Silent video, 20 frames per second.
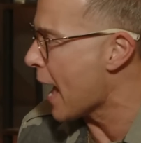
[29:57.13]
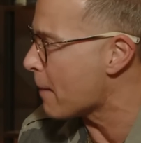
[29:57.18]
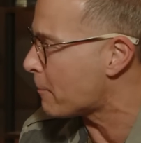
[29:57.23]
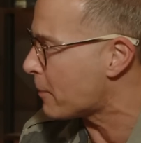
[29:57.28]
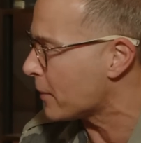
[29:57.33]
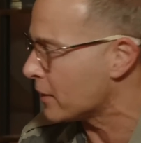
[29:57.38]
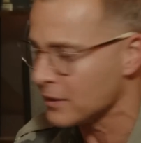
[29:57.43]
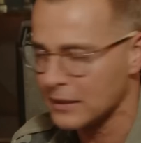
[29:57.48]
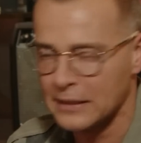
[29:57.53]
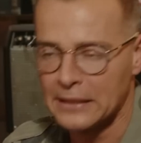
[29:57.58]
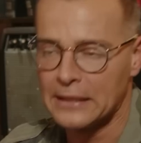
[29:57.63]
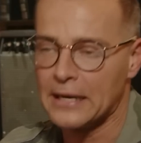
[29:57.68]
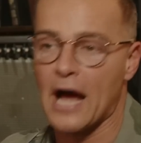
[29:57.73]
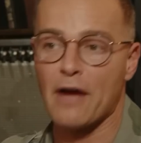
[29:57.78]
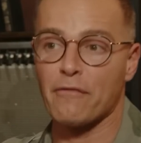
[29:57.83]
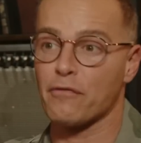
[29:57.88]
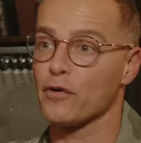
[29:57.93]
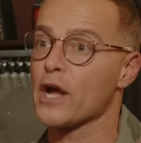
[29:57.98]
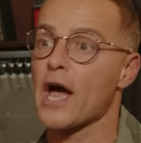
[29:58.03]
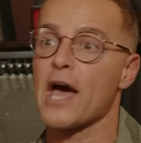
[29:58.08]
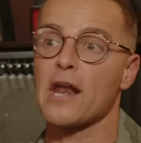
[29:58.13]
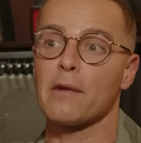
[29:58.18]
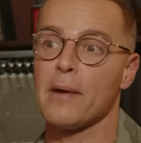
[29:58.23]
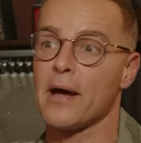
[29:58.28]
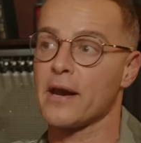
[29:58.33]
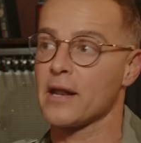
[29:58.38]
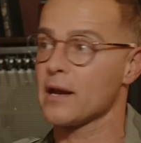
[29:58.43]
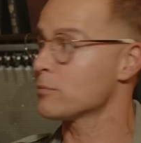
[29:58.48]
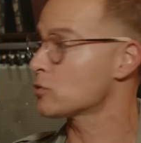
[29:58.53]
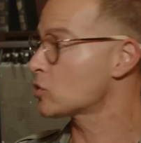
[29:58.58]
one happen? I forgot
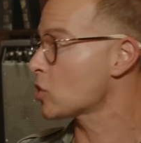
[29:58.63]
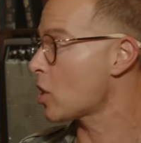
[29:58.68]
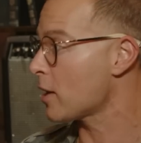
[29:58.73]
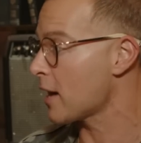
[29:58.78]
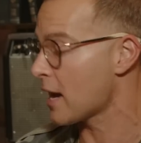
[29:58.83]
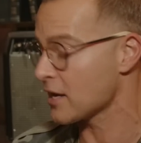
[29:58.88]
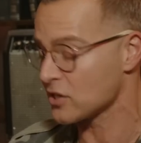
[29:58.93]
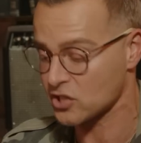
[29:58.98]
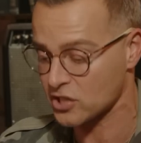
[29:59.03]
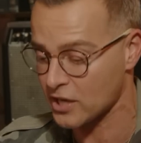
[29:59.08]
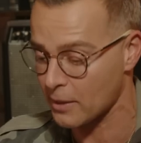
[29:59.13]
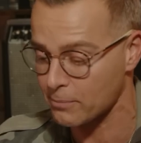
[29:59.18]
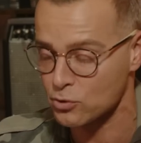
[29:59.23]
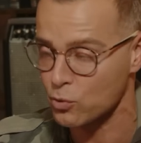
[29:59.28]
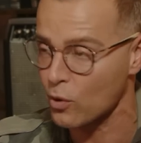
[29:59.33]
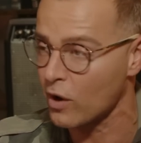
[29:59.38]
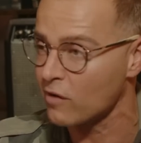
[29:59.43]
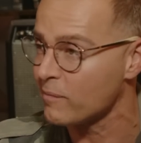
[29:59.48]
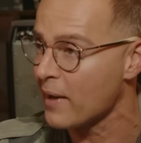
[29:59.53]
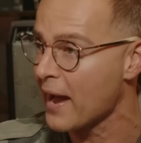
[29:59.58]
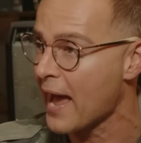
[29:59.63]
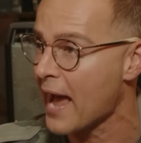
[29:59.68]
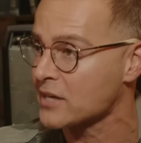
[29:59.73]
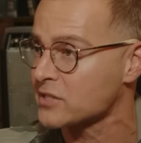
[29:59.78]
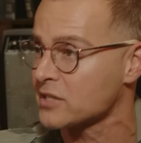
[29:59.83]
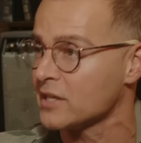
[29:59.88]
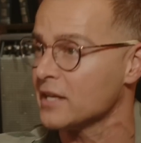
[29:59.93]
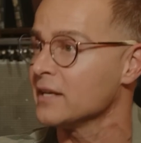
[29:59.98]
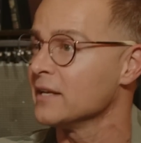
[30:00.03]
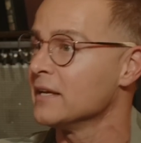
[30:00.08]
about it. I'm sorry. I skipped you never know. by
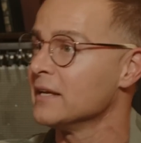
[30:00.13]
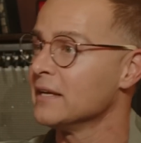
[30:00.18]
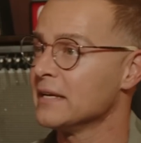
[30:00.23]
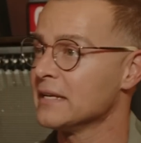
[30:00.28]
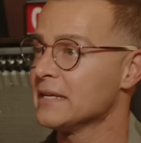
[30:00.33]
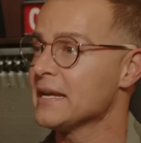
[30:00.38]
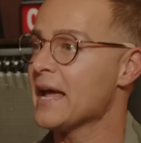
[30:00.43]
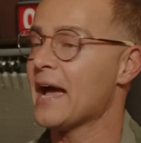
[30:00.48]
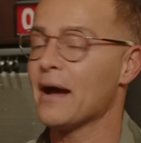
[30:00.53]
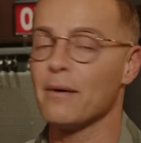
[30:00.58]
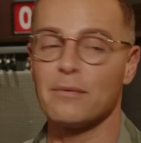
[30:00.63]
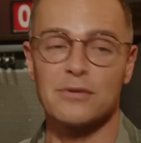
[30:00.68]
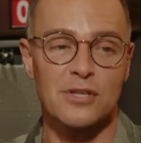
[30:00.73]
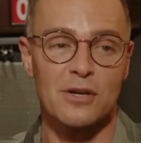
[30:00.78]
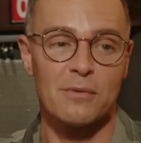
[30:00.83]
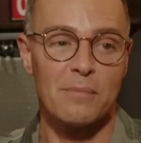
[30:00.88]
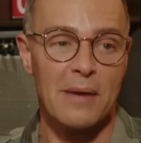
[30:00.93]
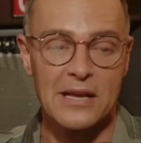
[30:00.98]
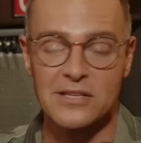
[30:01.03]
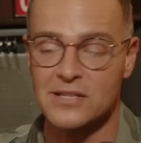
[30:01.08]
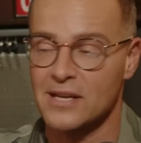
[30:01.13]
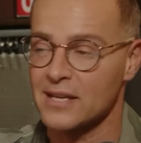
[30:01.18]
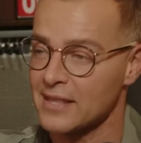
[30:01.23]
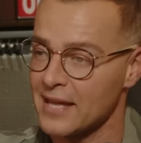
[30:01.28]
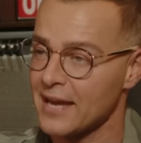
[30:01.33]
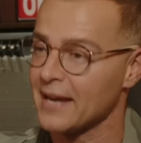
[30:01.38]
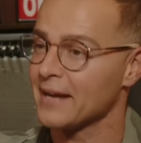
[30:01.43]
accident yeah, it was an amazing